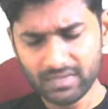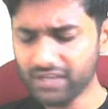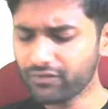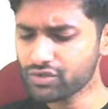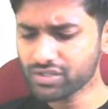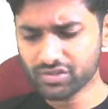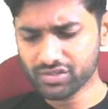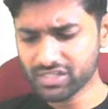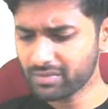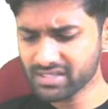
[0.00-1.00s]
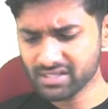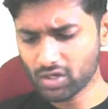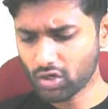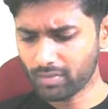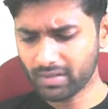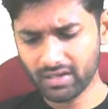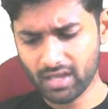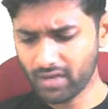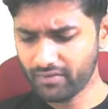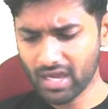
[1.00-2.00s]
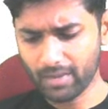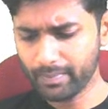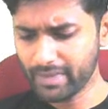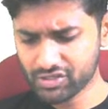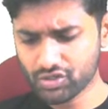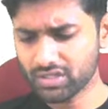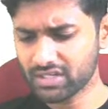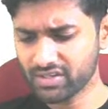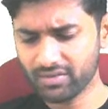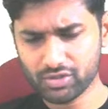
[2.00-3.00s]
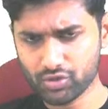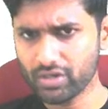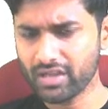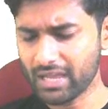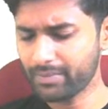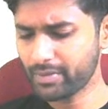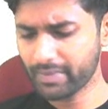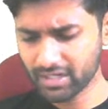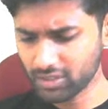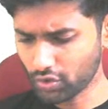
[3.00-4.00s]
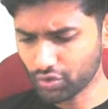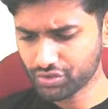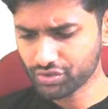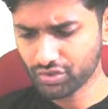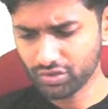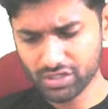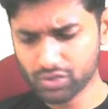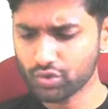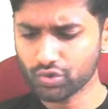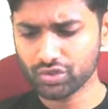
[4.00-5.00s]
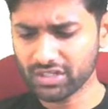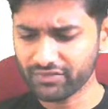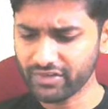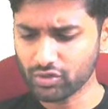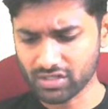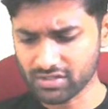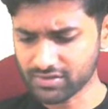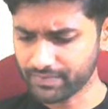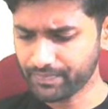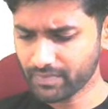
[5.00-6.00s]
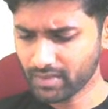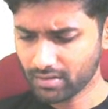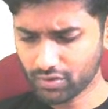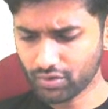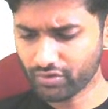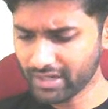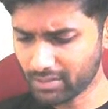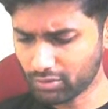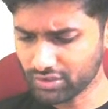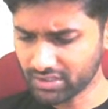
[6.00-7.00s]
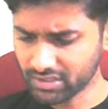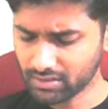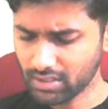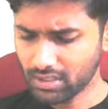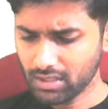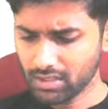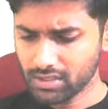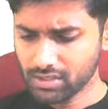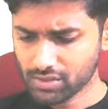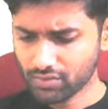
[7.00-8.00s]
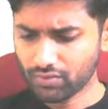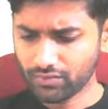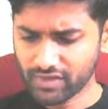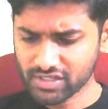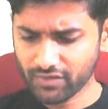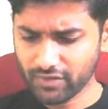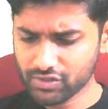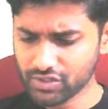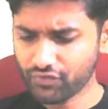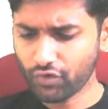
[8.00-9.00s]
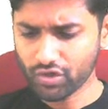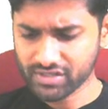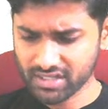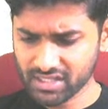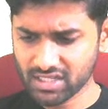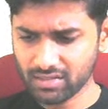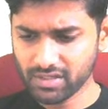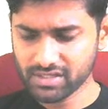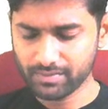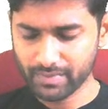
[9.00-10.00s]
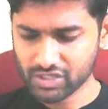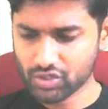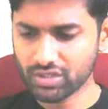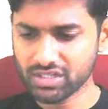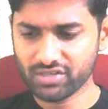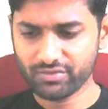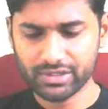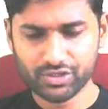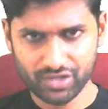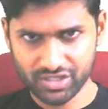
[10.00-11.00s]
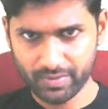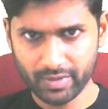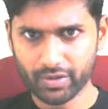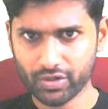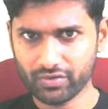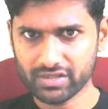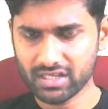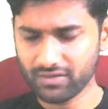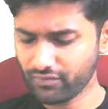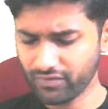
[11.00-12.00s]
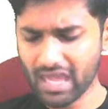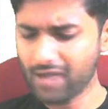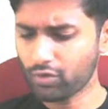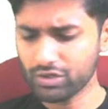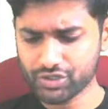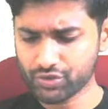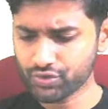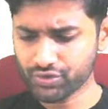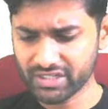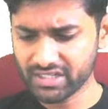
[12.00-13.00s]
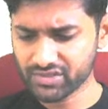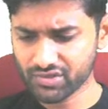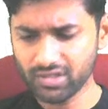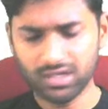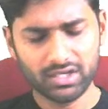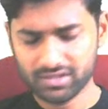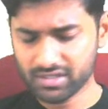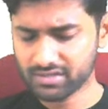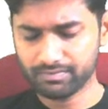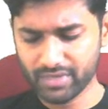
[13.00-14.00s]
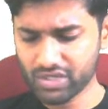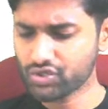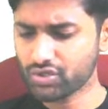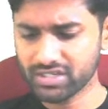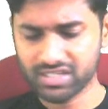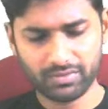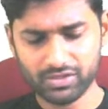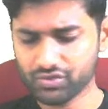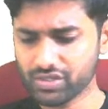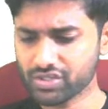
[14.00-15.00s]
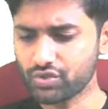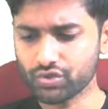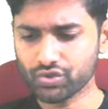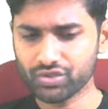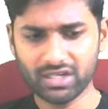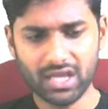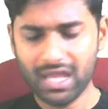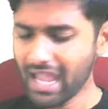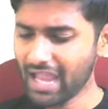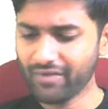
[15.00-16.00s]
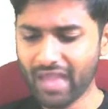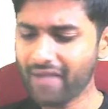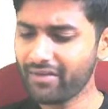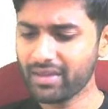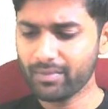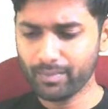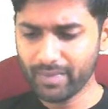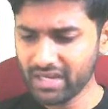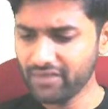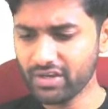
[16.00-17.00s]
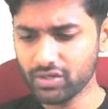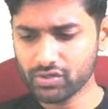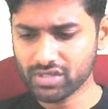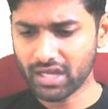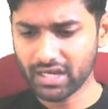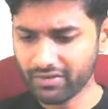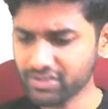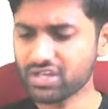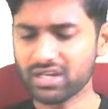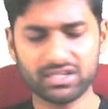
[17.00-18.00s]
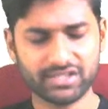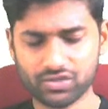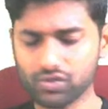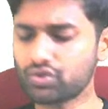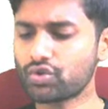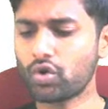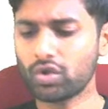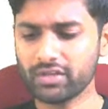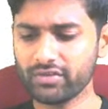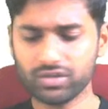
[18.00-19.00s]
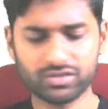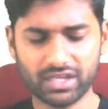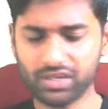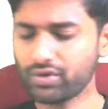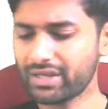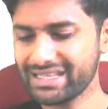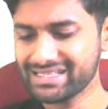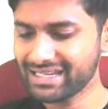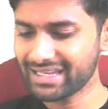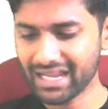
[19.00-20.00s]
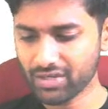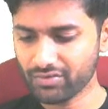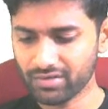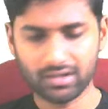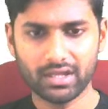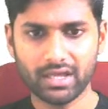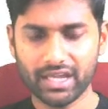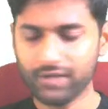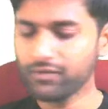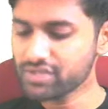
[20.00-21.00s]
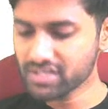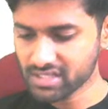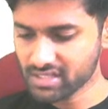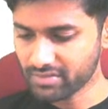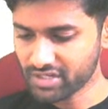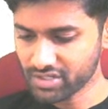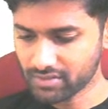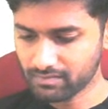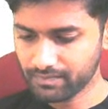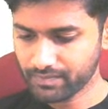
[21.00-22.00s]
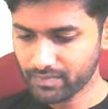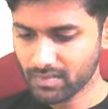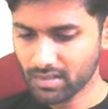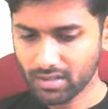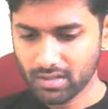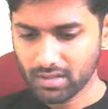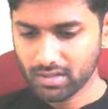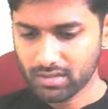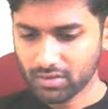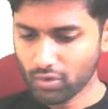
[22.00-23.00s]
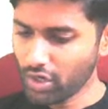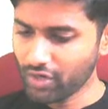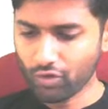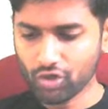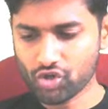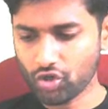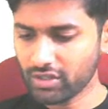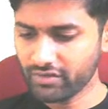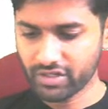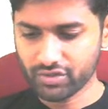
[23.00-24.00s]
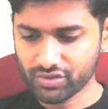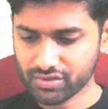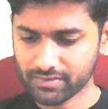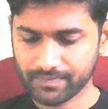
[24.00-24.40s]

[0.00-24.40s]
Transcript: Infosys. No, syllabus is a common. We are based on that syllabus only. I am preparing the questions. No, just go through that videos also. Don't worry about that. So first of all, you just focus on the syllabus. Based on the syllabus, you just prepare yourself. We have only 2 to 3 days now. Just based on the syllabus, you just go through that. And we have a mini videos on our channel. Just go through all the videos. Then you can easily crack your Infosys examination. Go and watch all the videos.